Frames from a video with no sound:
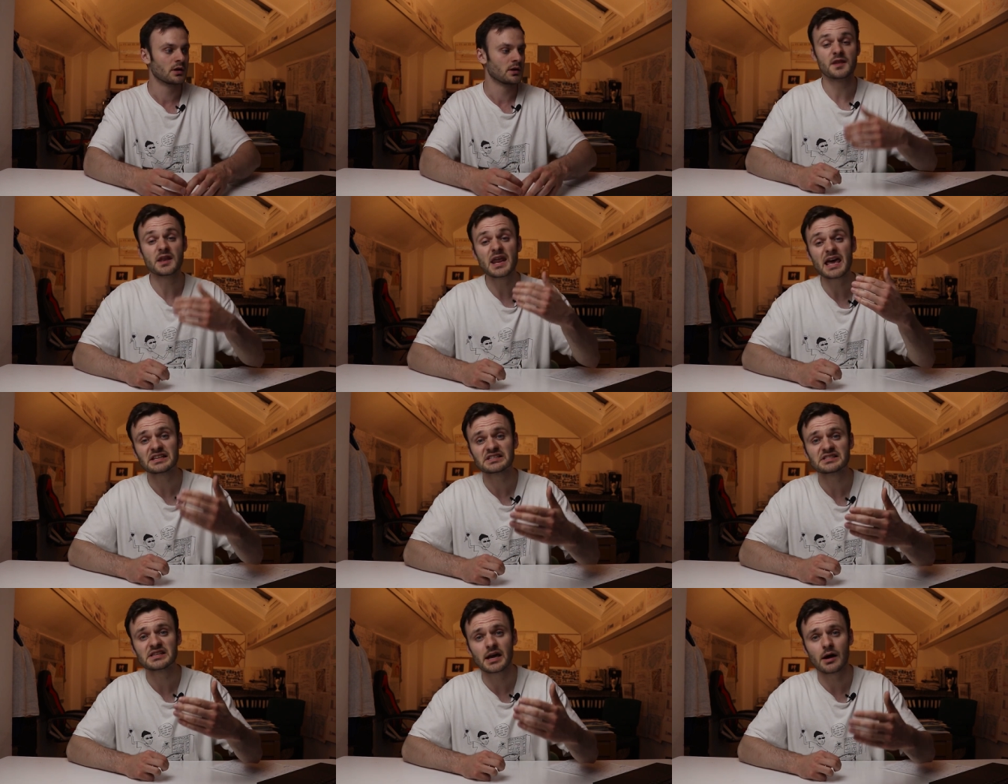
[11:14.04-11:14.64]
The
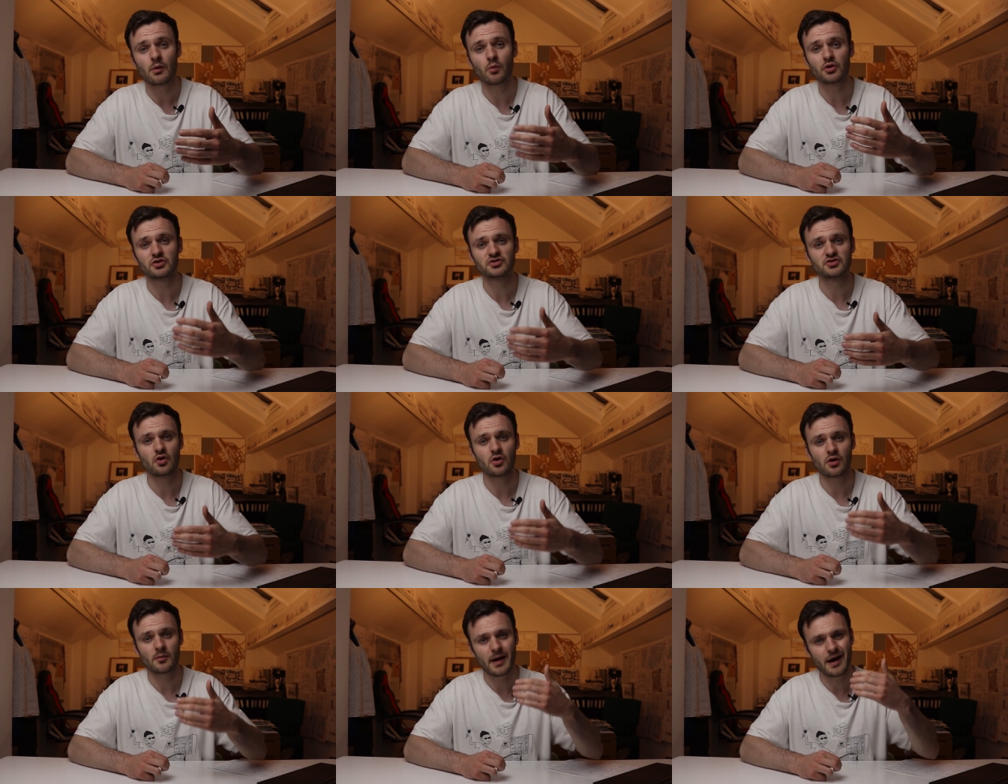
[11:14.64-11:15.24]
next thing I want to
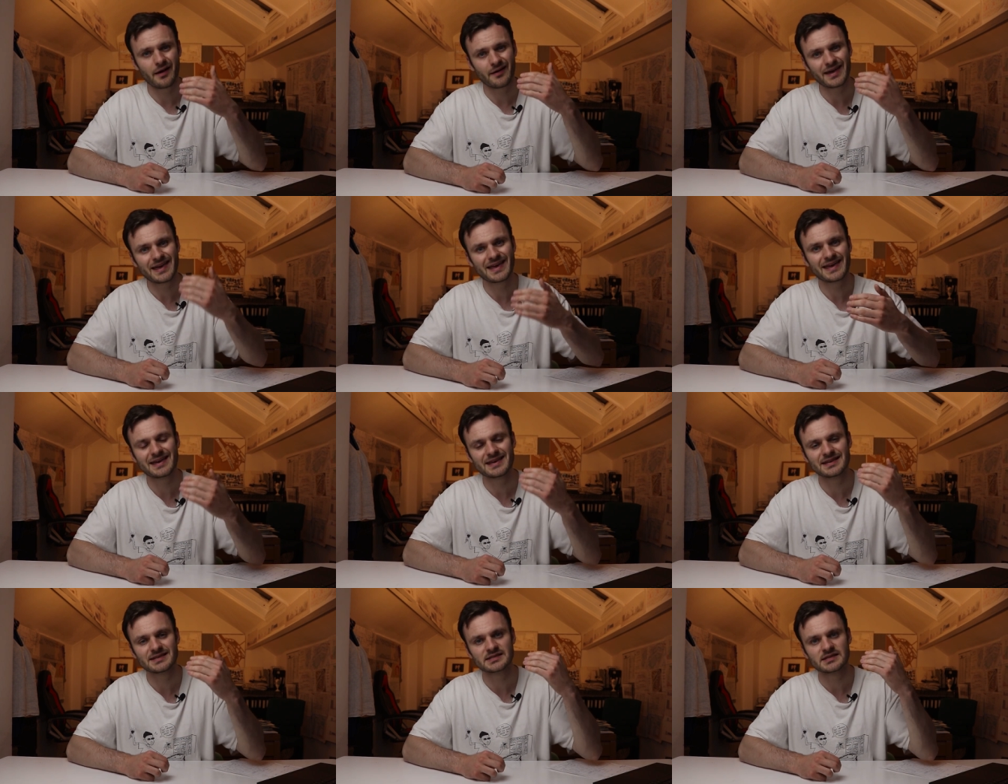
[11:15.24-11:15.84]
talk about
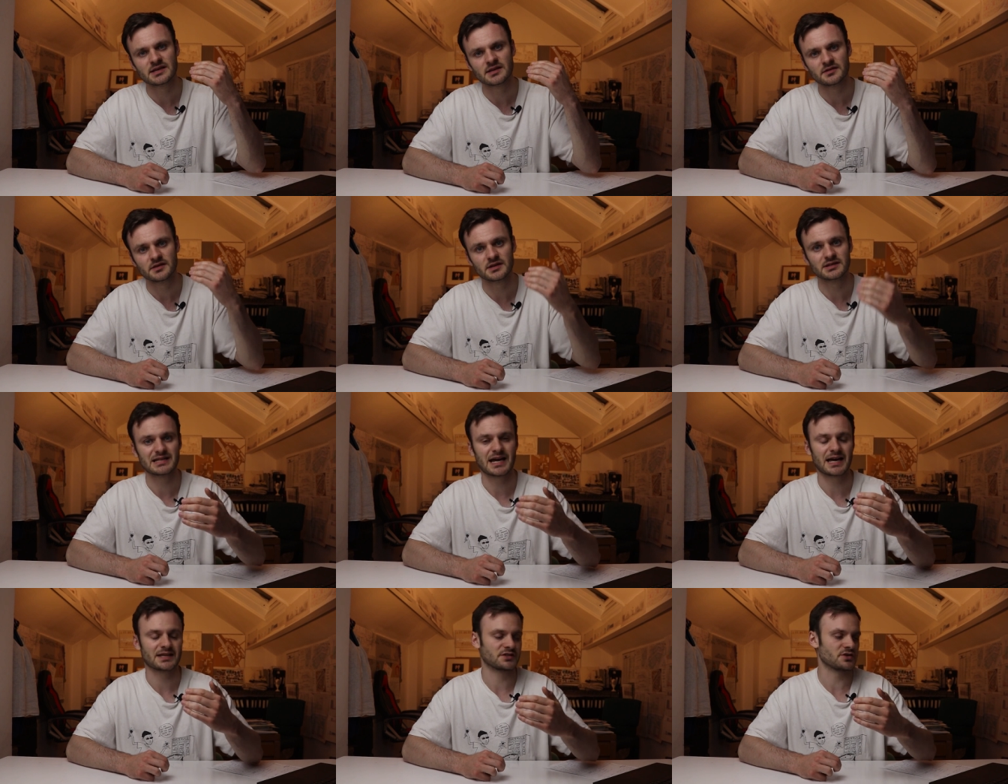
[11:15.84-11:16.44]
is the
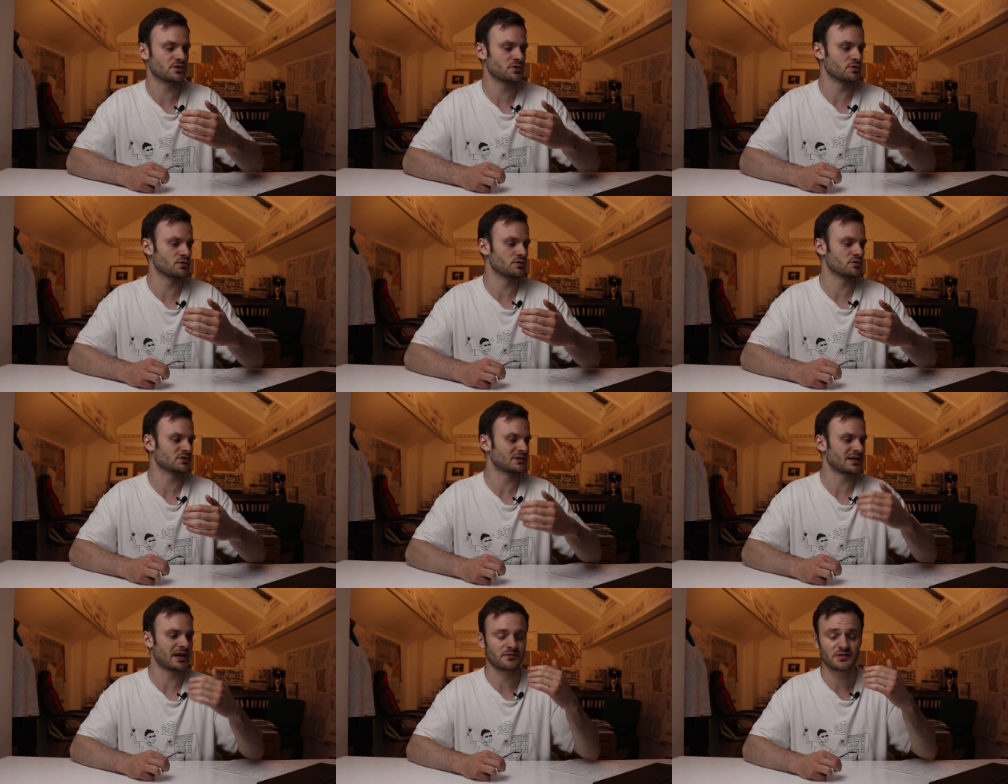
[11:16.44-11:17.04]

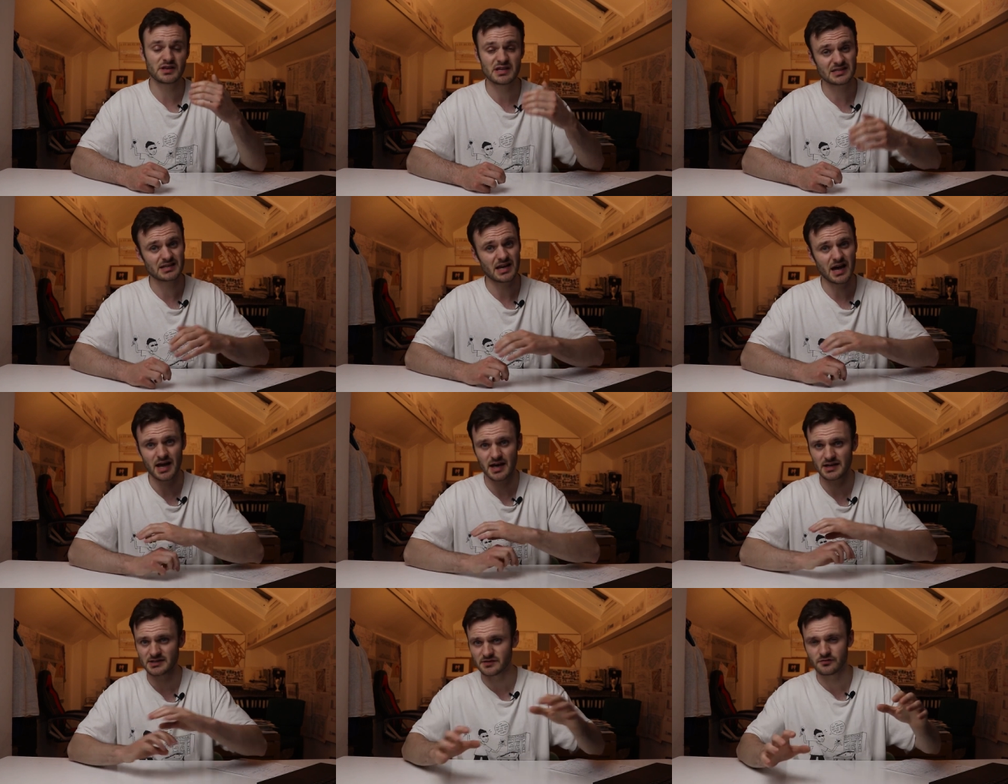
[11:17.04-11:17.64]
tattoos. Now these
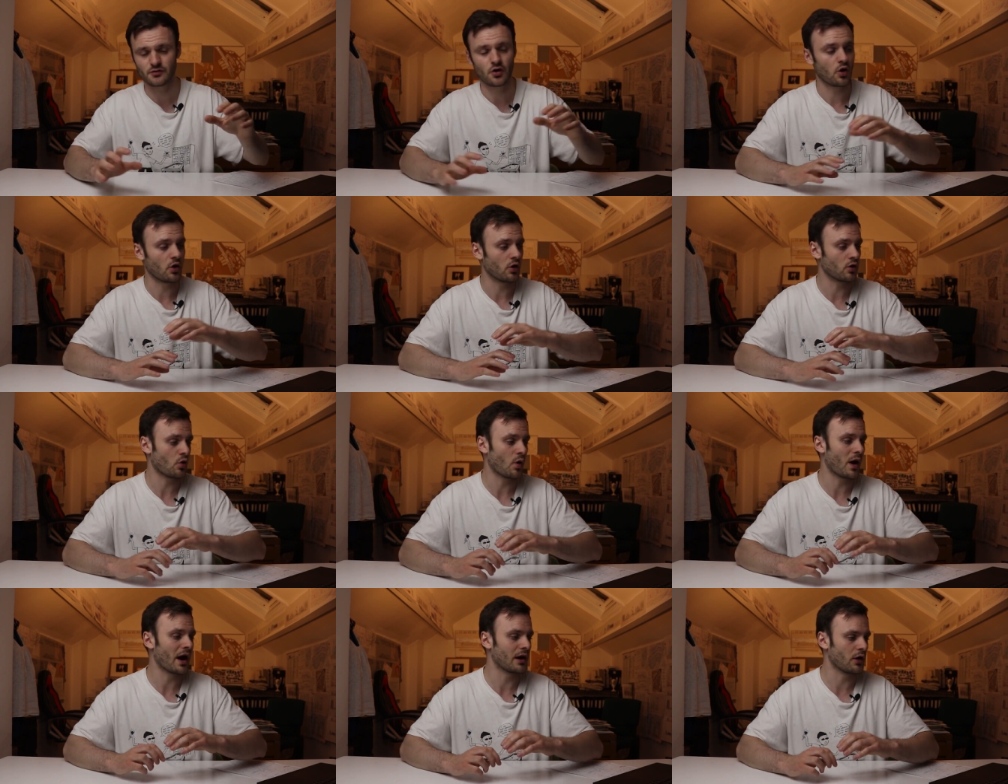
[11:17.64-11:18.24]
guys have
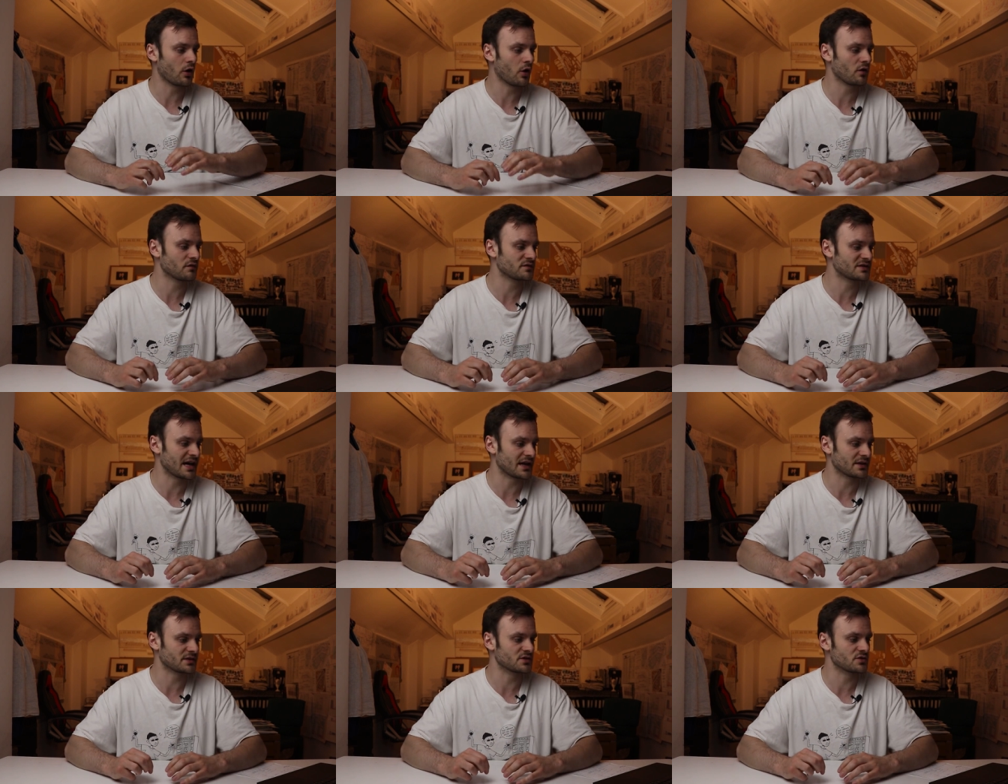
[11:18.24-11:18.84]
got quite a lot of
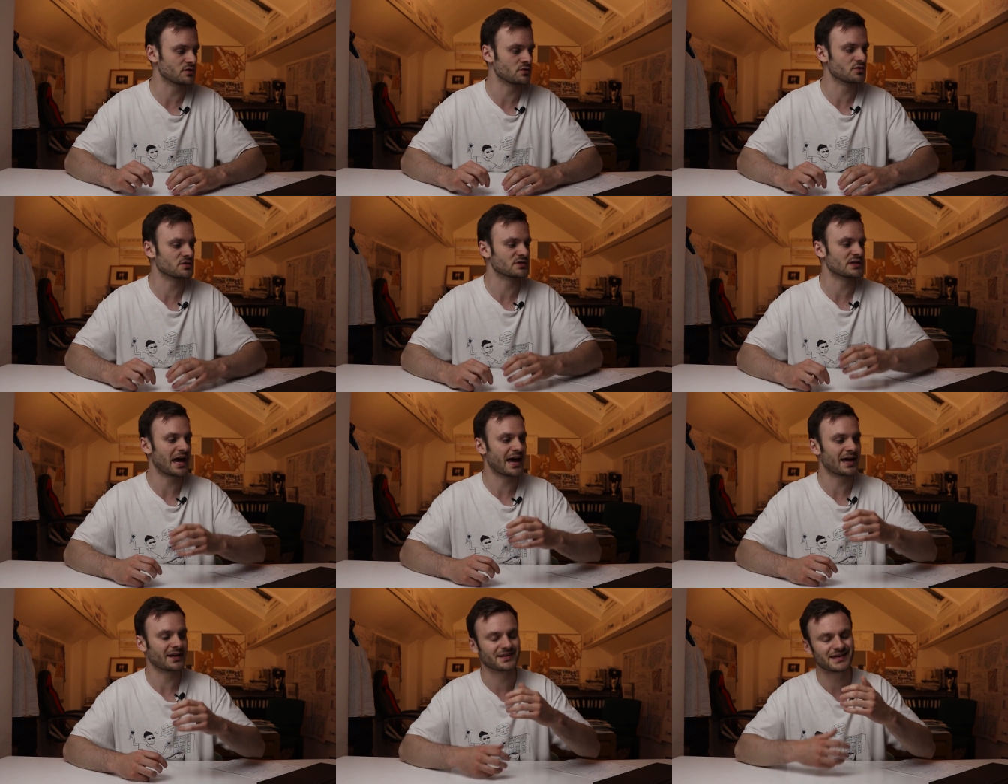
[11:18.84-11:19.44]

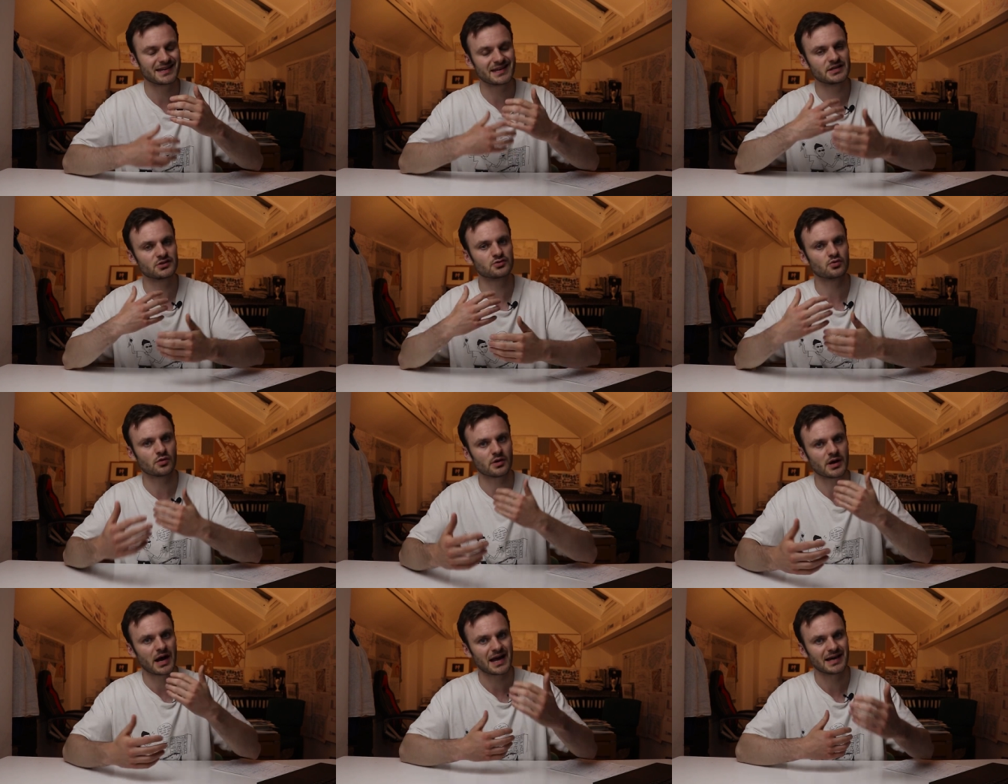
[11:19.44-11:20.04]
tattoos and each
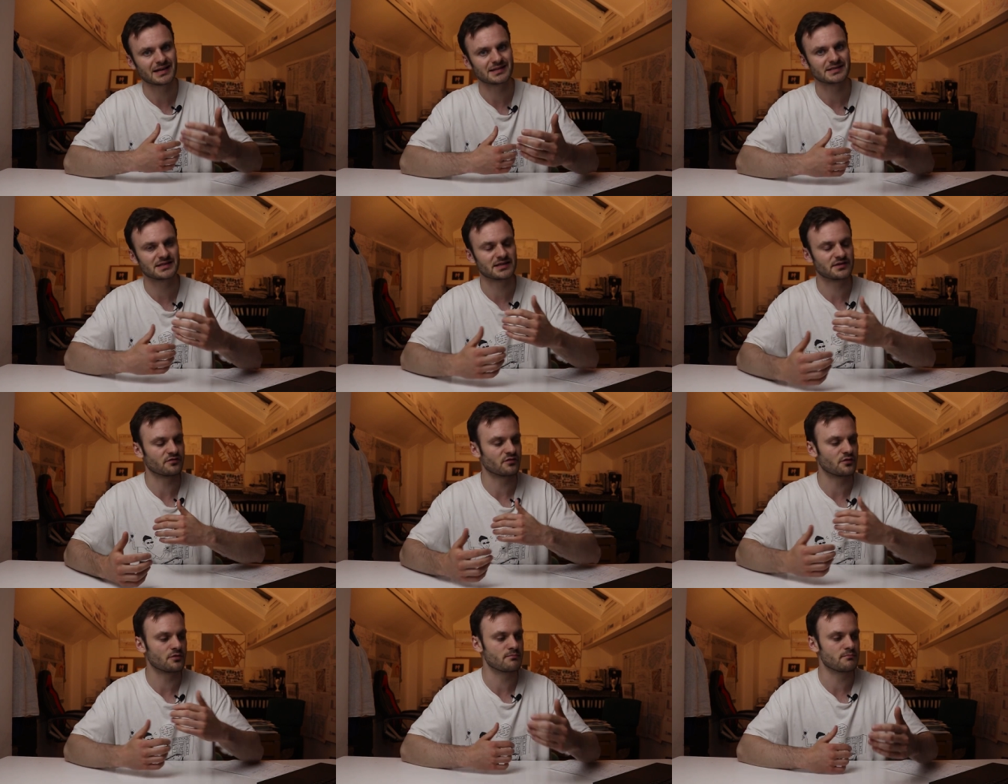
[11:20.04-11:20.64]
one has
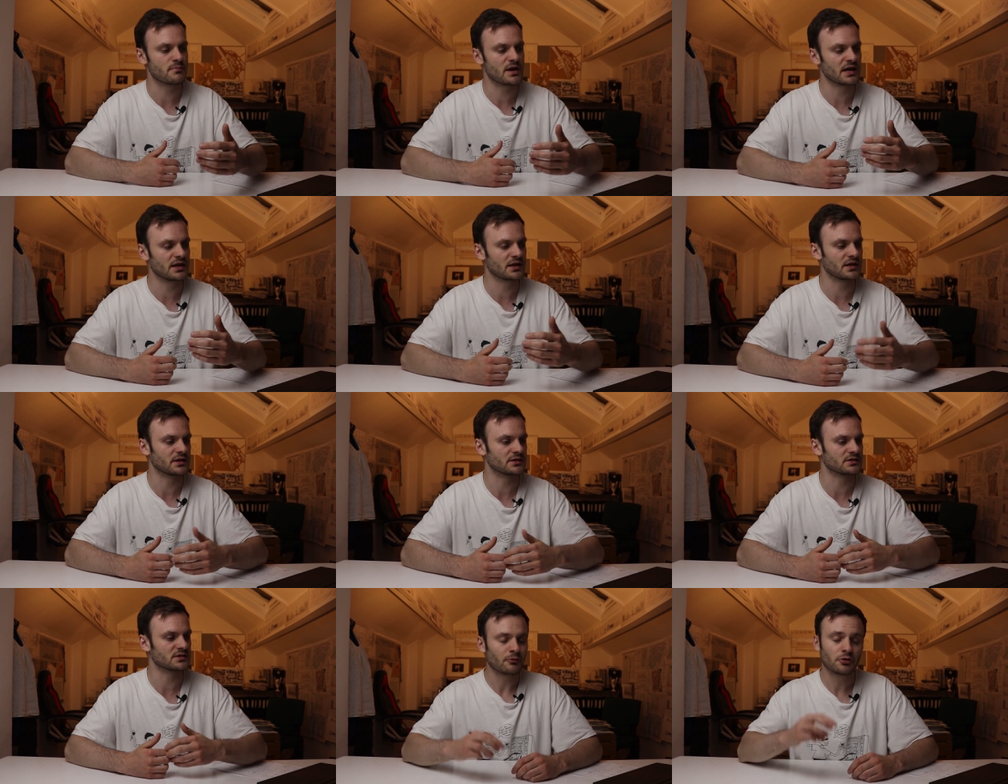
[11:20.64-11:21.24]
different meaning.